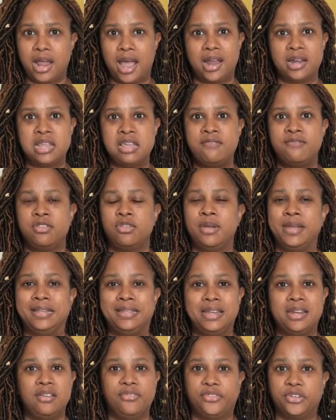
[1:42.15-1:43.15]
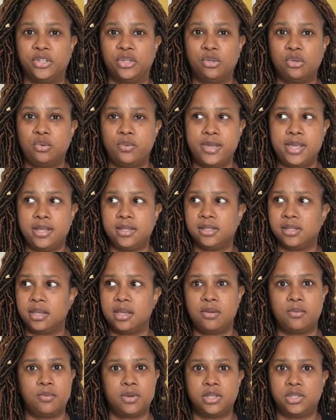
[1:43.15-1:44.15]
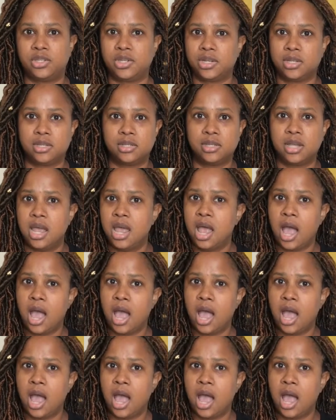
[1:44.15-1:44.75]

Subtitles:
And even though I did it for 2 weeks, it was just,